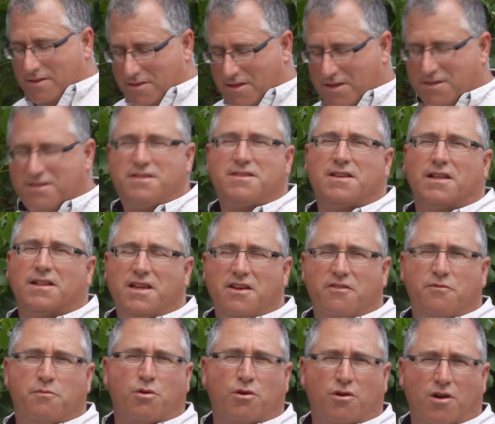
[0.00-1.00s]
This is a
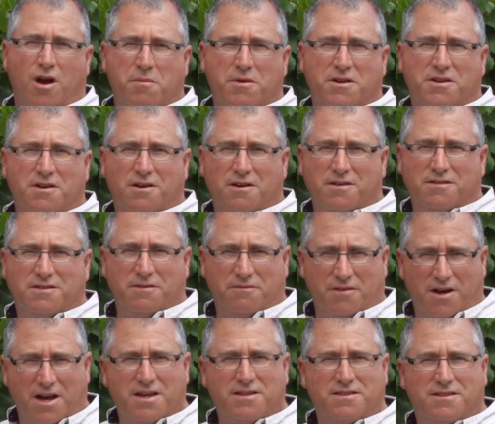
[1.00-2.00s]
leaf pyrometer
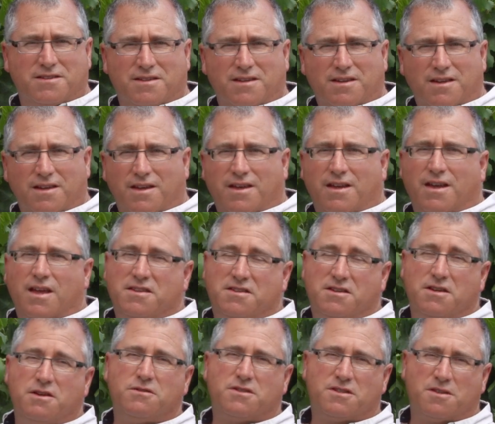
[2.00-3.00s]
device.
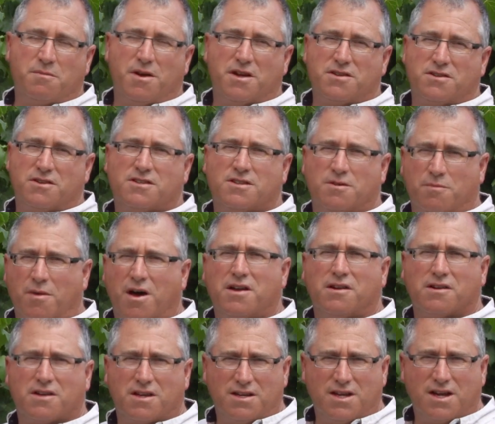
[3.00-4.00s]
It's used to measure
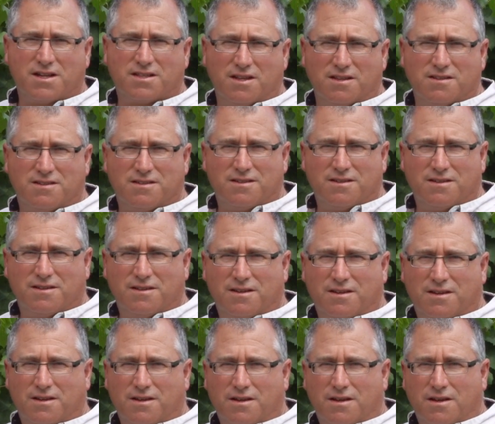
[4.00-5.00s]
stomatal conductance.
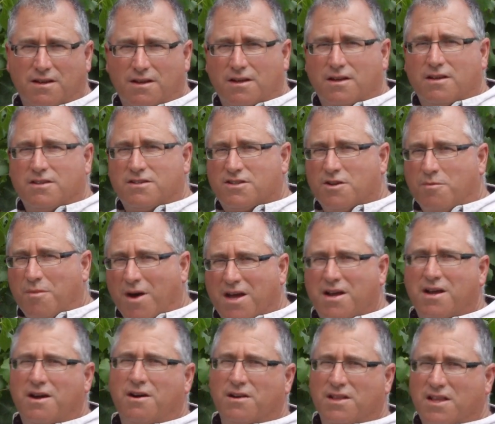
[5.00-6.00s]
Stomata
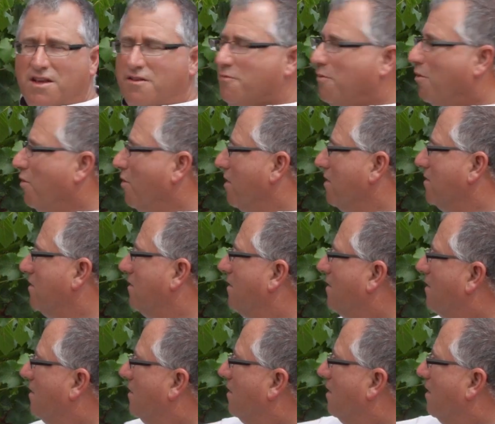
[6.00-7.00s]
are leaf pores,
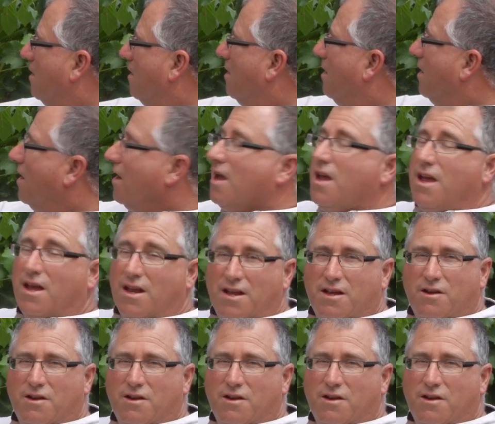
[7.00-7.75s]
and